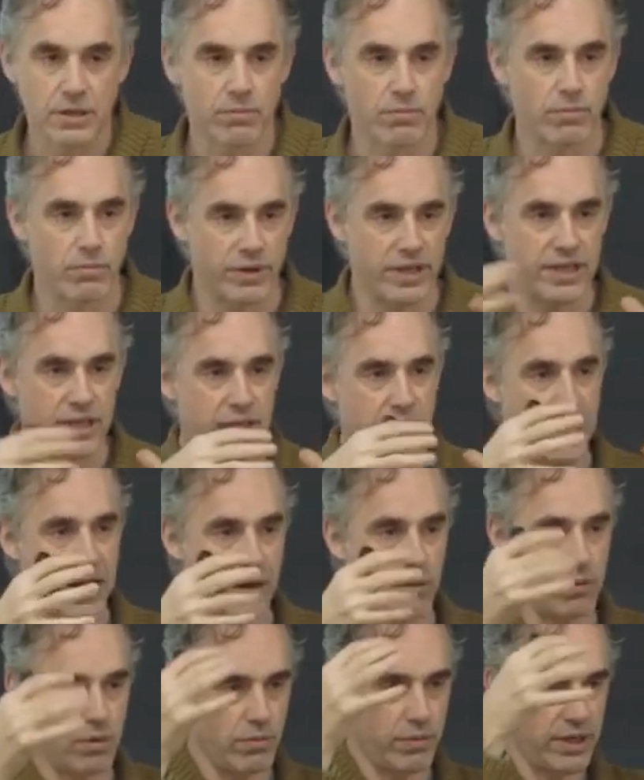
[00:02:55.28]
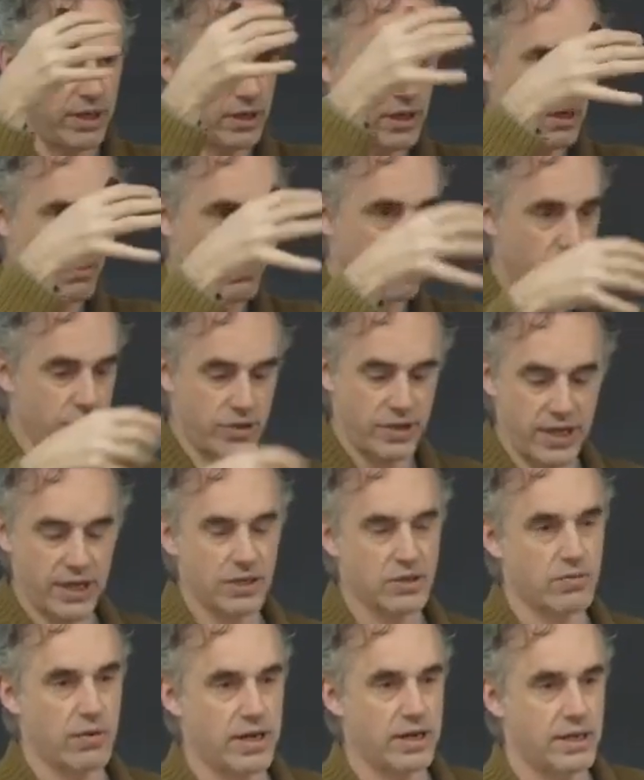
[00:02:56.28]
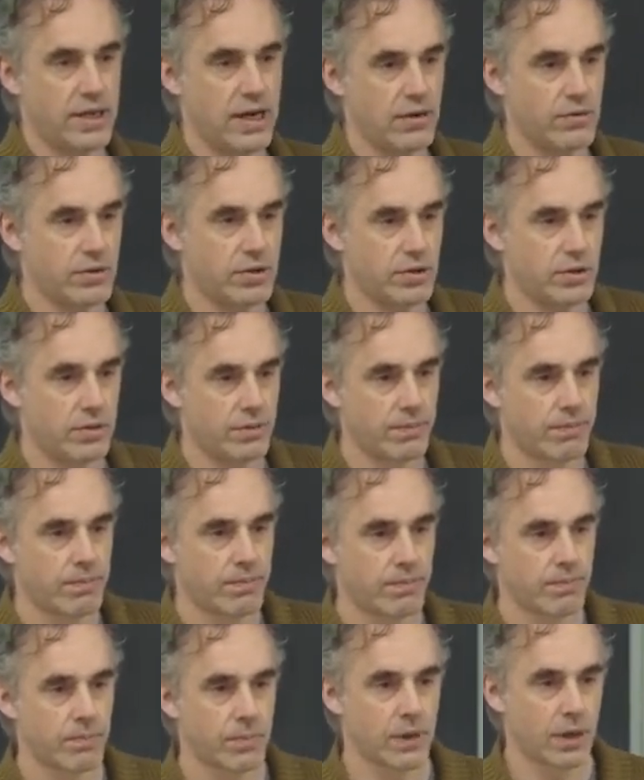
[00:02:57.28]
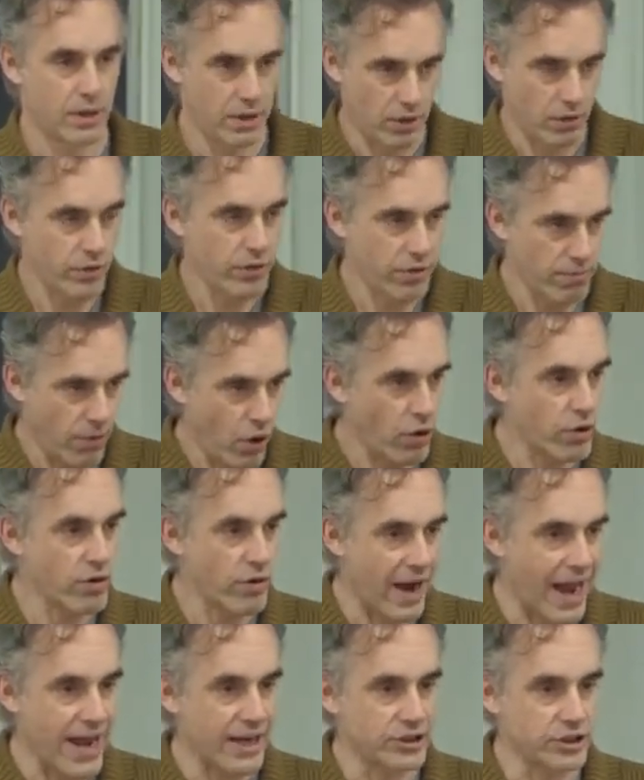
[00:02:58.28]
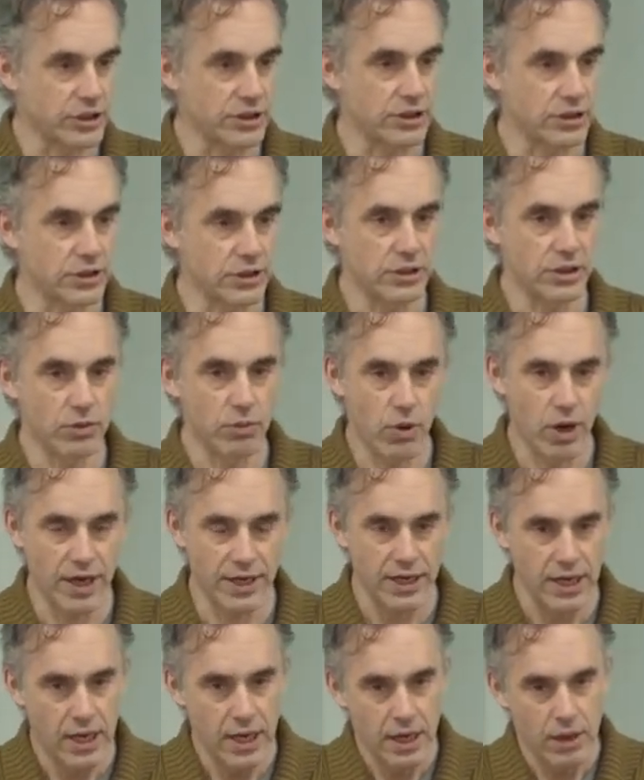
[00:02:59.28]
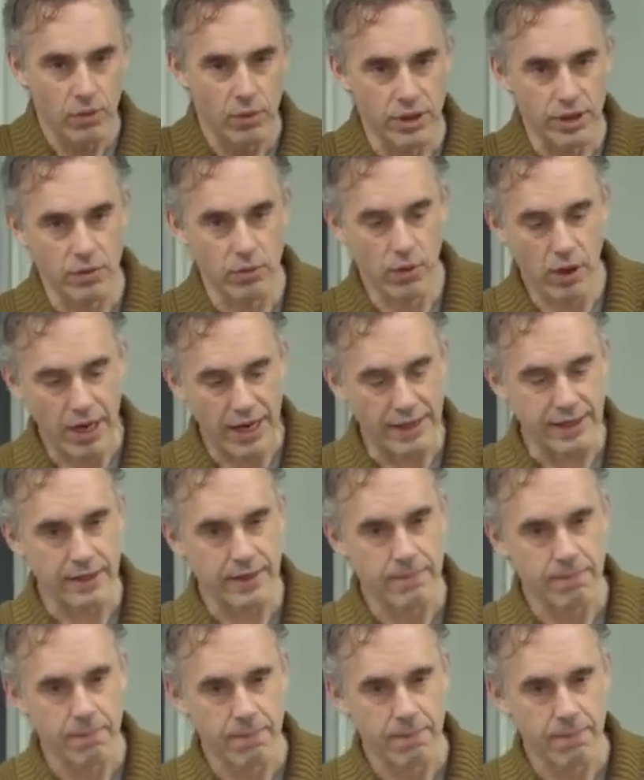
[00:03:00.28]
and we did that when we decomposed things right down to, you know, their motor actions. And you want what you want,